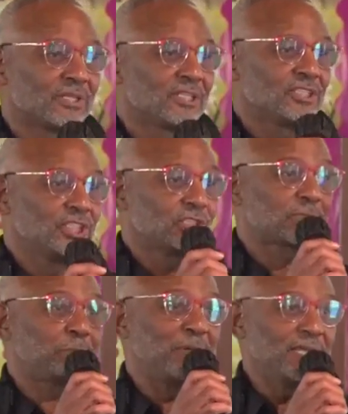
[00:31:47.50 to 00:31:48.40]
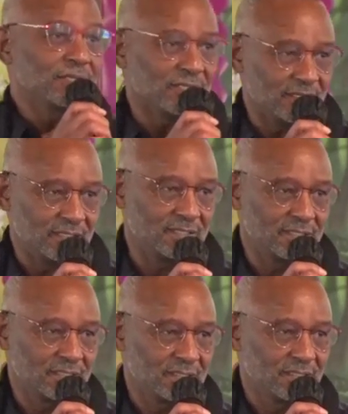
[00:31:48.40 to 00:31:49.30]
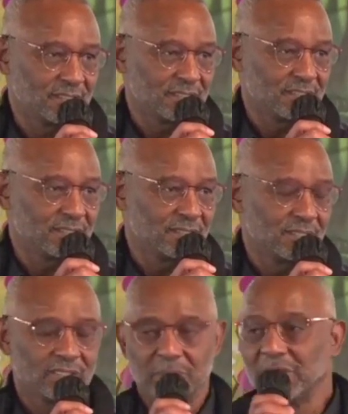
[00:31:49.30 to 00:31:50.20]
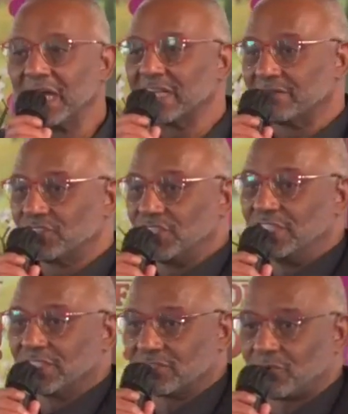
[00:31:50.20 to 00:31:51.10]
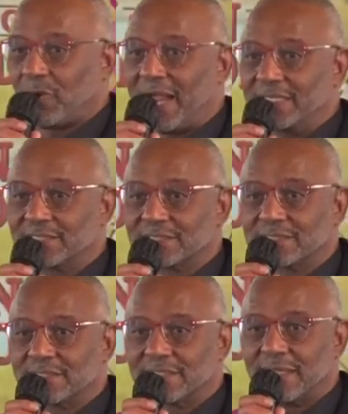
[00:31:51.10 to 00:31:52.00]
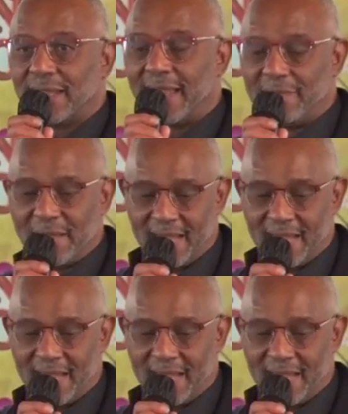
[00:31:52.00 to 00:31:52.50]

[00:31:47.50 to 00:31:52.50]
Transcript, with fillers: just spill the blood of Jesus Christ. Amen.